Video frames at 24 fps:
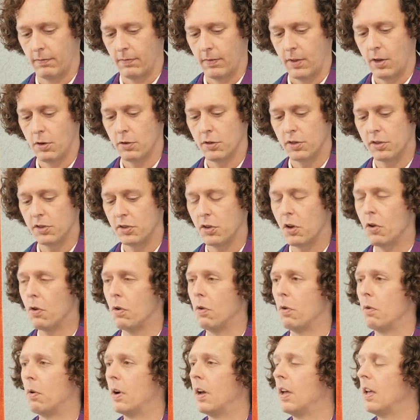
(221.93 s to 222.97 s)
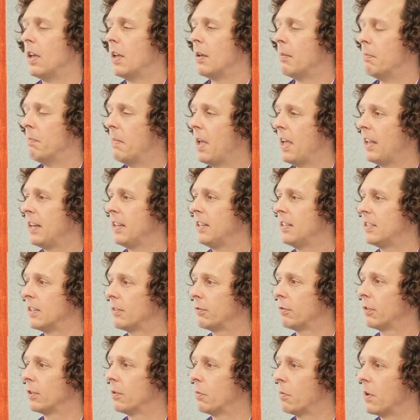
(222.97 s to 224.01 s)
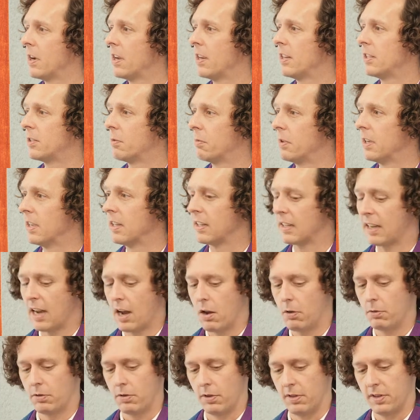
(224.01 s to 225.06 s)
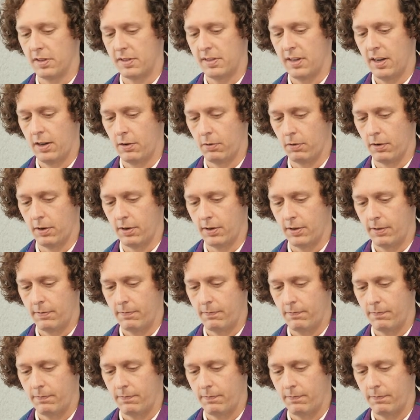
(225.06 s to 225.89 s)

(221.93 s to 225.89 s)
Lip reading: There are so many different ways we encounter the sacred.